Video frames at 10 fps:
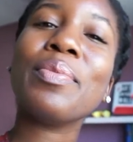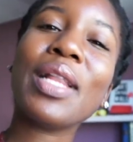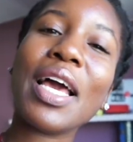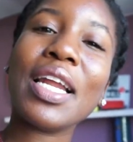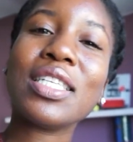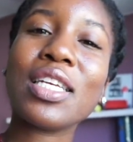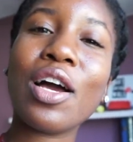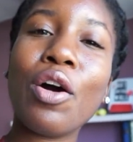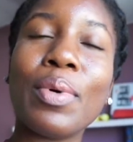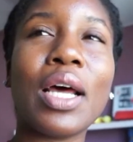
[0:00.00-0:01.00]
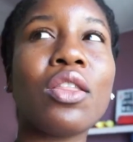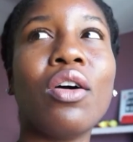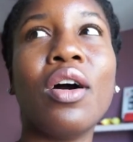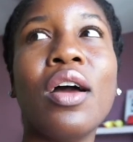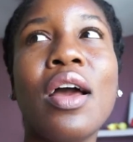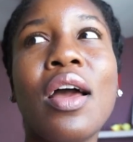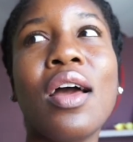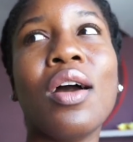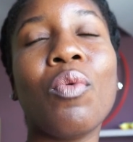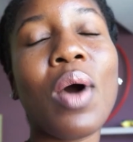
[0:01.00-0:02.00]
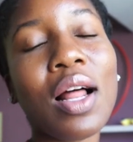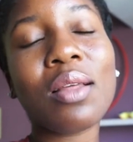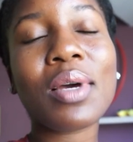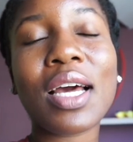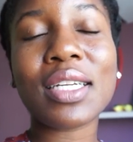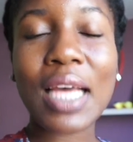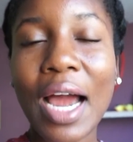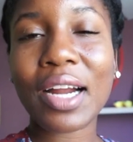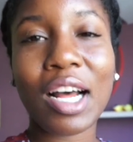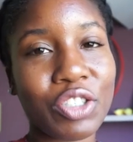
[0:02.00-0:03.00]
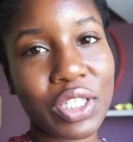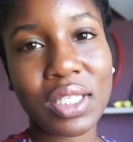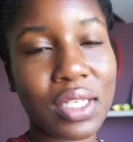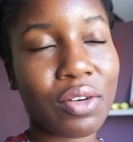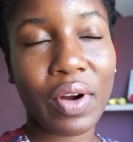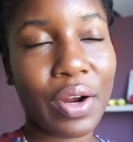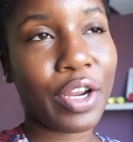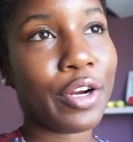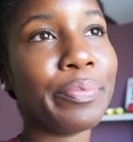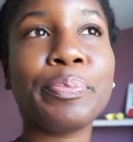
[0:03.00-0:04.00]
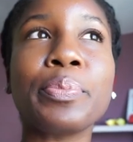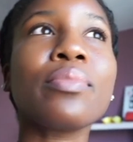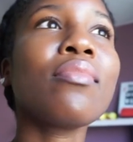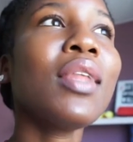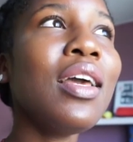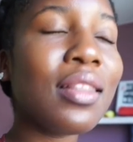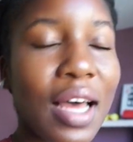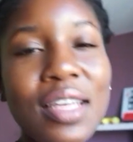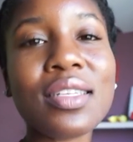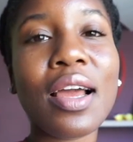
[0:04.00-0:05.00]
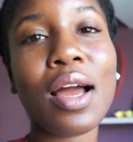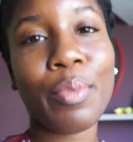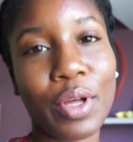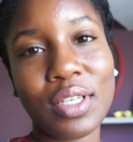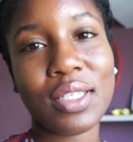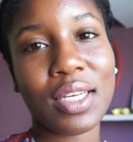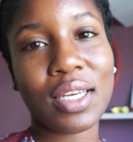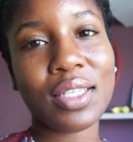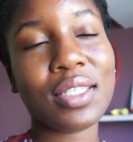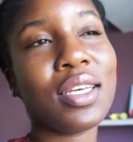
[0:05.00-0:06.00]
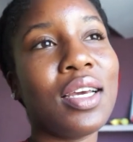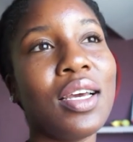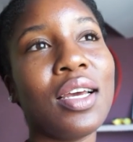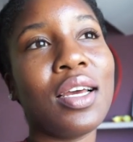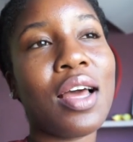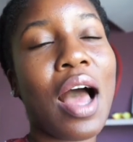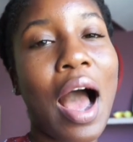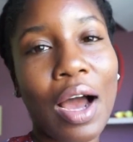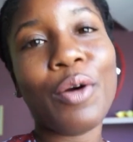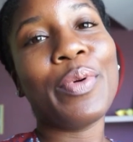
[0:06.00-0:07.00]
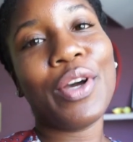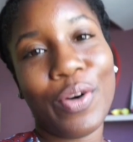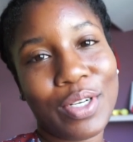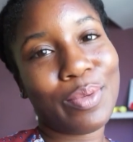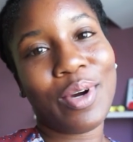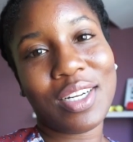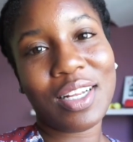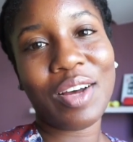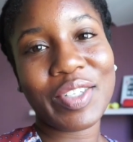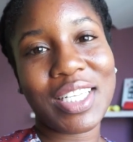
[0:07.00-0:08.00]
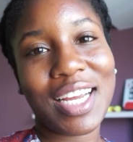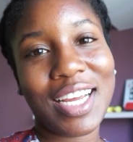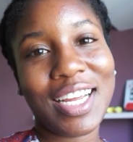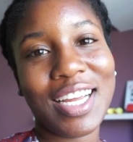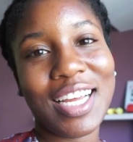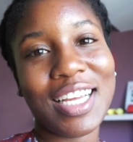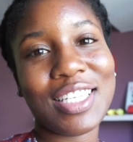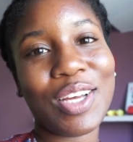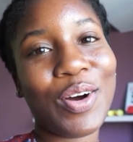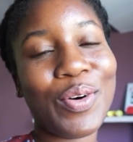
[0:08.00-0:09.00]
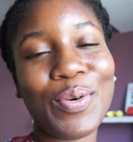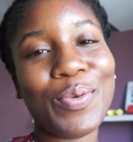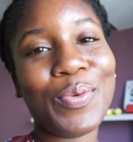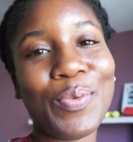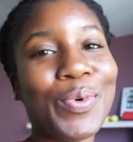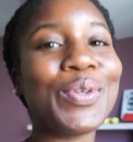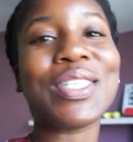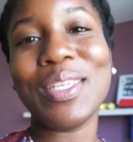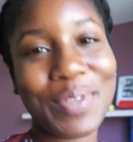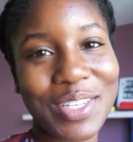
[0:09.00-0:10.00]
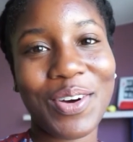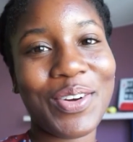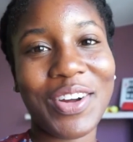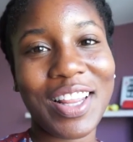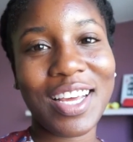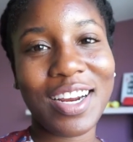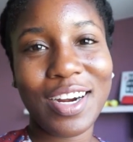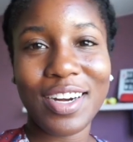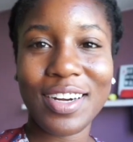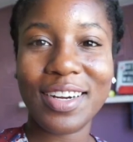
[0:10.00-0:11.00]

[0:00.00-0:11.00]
planning to go, but I thought, well, I'm kind of tired, I'll just stick around here. Last night I bought these tickets. I will be going to Bratislava today, so we'll see what's going on there.